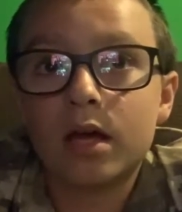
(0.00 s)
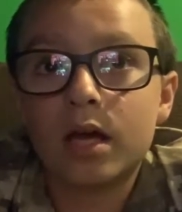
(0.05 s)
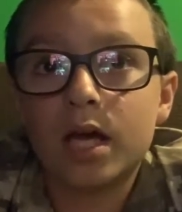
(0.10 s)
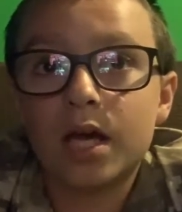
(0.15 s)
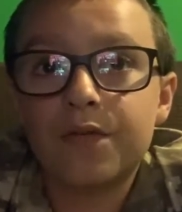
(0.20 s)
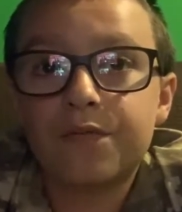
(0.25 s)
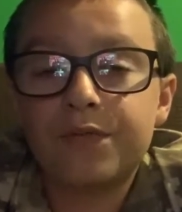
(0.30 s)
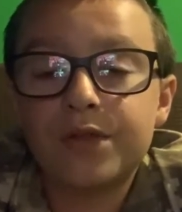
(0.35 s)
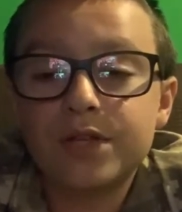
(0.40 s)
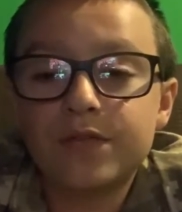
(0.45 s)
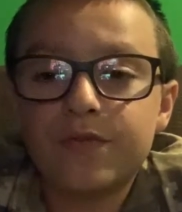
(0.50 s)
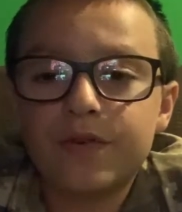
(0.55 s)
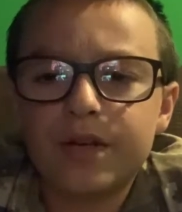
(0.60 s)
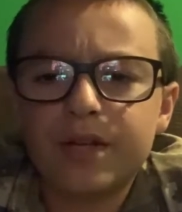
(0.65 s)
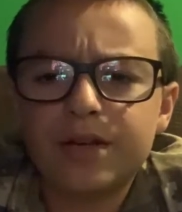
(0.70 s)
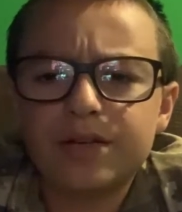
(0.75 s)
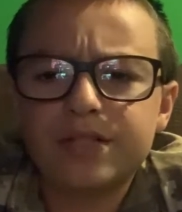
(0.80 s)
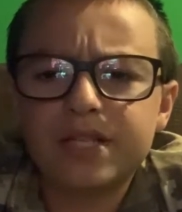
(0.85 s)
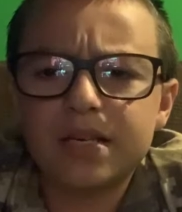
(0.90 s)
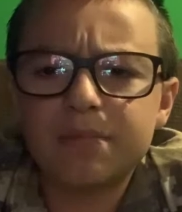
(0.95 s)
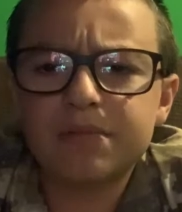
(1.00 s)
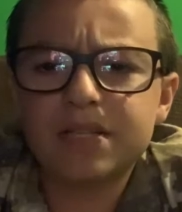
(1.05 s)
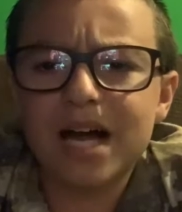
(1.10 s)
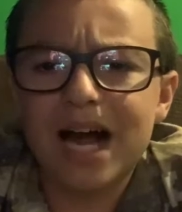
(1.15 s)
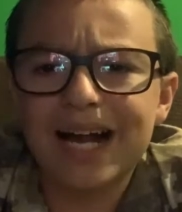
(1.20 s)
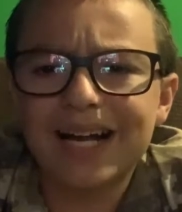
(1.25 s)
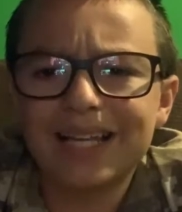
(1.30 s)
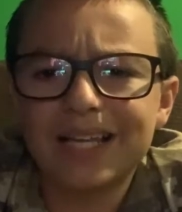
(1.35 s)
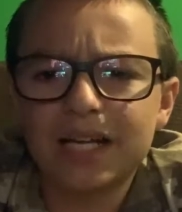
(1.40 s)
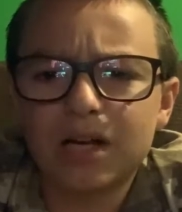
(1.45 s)
If this video seems
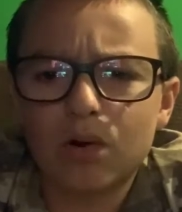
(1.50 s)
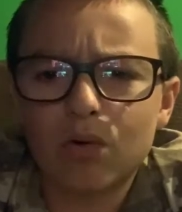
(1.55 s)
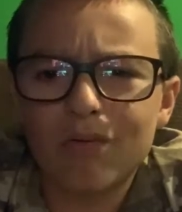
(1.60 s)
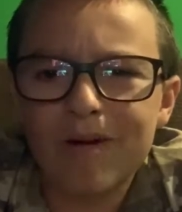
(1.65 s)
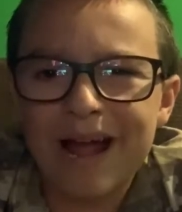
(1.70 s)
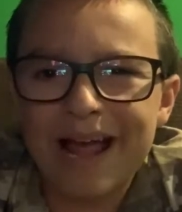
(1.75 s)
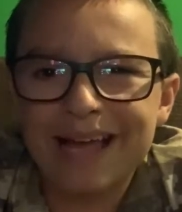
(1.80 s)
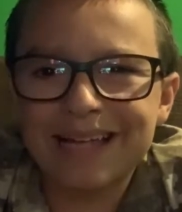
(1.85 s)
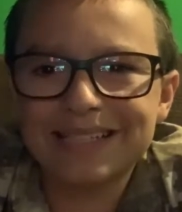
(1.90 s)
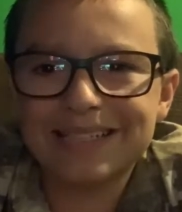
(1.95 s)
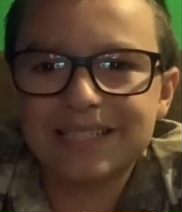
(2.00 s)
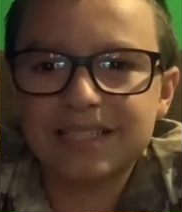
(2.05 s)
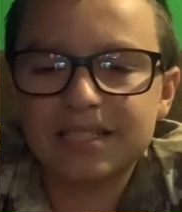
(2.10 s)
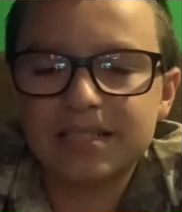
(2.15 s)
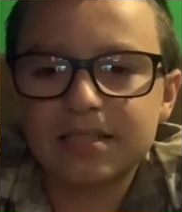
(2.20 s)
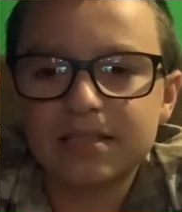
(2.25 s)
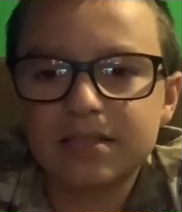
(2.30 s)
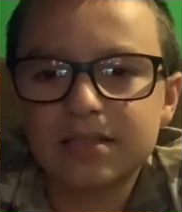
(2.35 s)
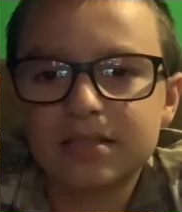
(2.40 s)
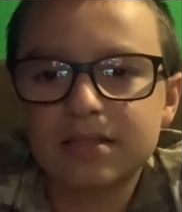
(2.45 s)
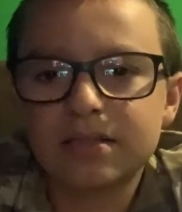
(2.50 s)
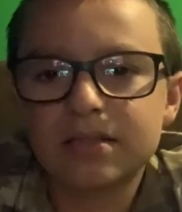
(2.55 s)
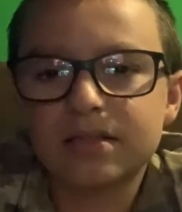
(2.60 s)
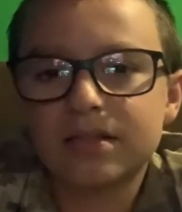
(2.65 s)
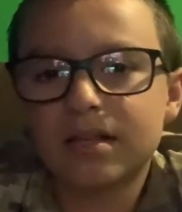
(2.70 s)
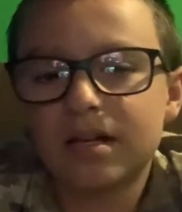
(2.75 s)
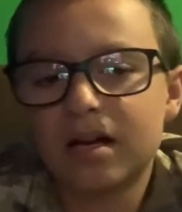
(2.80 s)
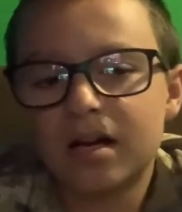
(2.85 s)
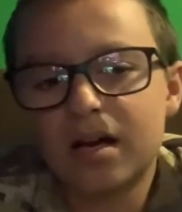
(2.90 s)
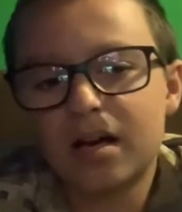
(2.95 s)
kind of like a rant,
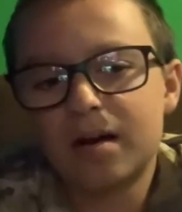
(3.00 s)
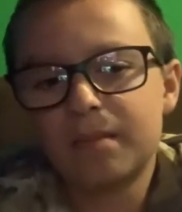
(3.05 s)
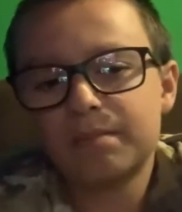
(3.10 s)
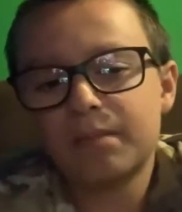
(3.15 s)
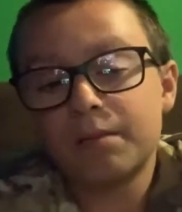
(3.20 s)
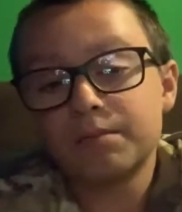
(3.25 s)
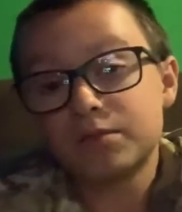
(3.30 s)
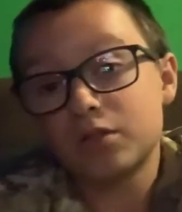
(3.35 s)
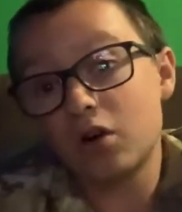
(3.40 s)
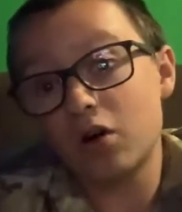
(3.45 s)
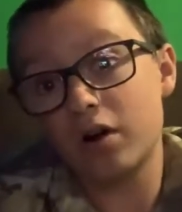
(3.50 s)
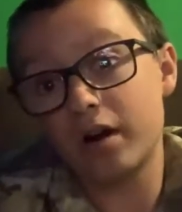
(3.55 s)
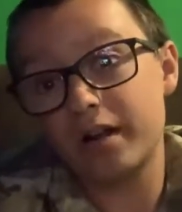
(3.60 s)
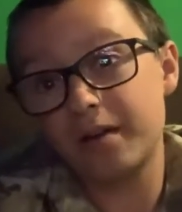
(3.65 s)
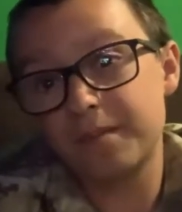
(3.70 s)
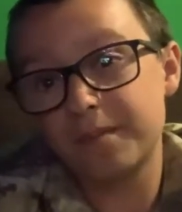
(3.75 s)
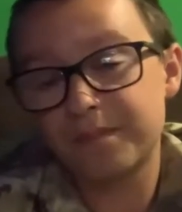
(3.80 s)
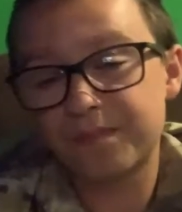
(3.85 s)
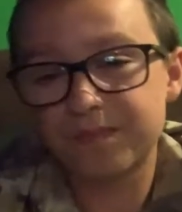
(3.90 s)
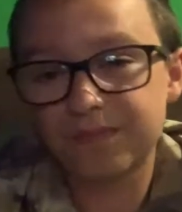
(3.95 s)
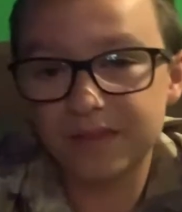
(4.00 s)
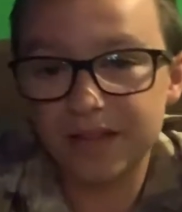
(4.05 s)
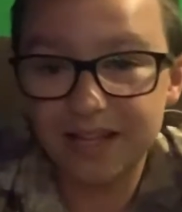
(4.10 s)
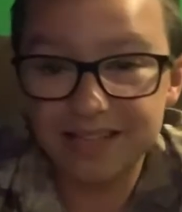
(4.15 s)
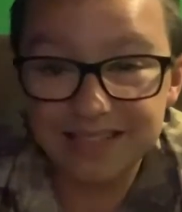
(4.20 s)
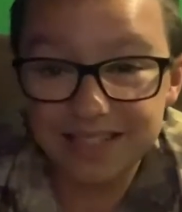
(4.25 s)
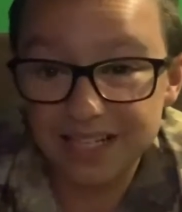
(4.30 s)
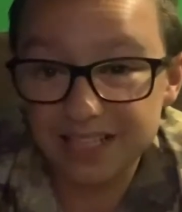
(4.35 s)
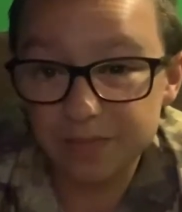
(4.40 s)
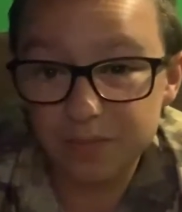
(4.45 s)
um, I'm sorry. It's
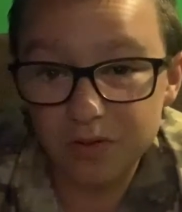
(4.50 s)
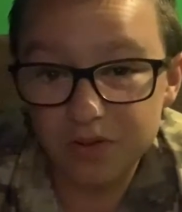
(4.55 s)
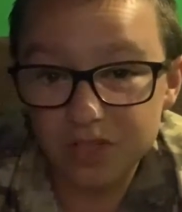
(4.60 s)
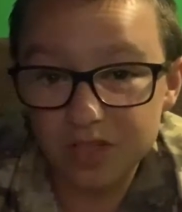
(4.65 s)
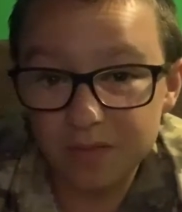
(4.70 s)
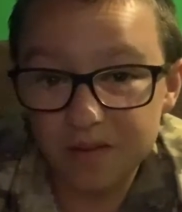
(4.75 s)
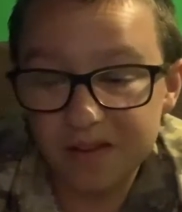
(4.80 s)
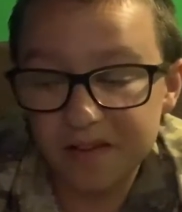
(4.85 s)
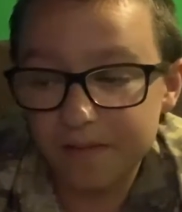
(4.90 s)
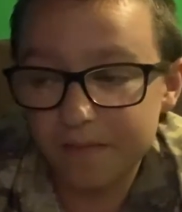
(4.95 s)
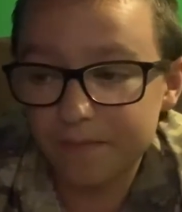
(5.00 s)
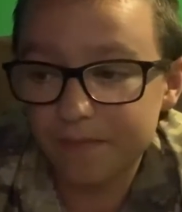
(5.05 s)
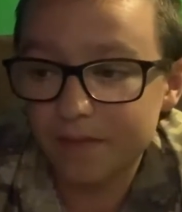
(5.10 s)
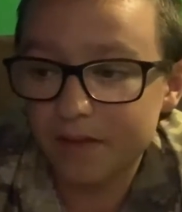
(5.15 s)
not supposed to be.